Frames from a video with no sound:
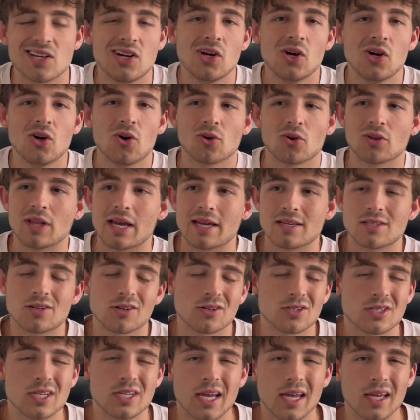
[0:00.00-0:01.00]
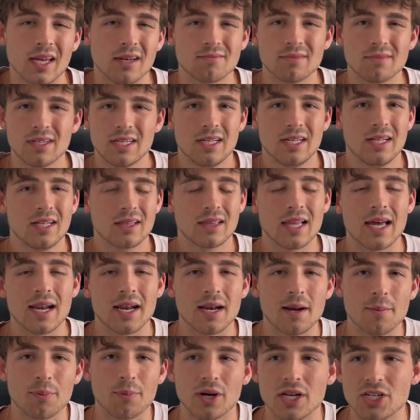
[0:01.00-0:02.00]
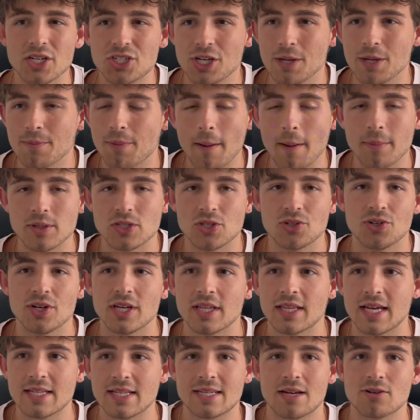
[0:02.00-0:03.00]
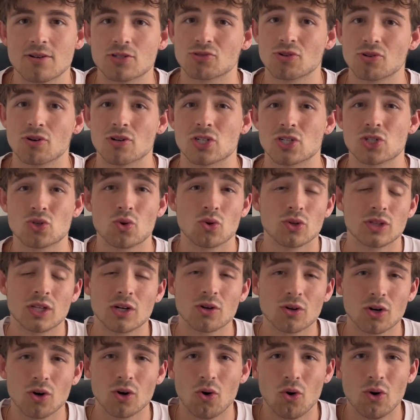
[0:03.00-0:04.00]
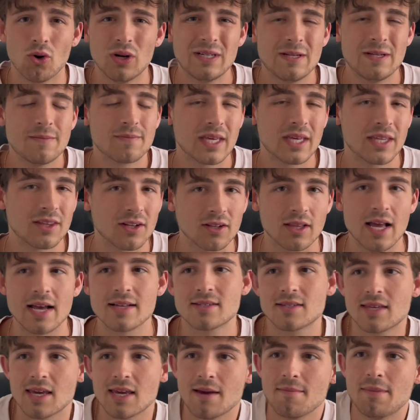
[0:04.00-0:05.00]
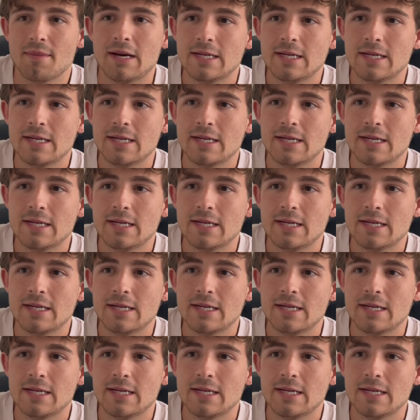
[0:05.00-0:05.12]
or like Ter Stegen let in a pretty cheap opportunity, and that's how Girona scored their goal in their last game.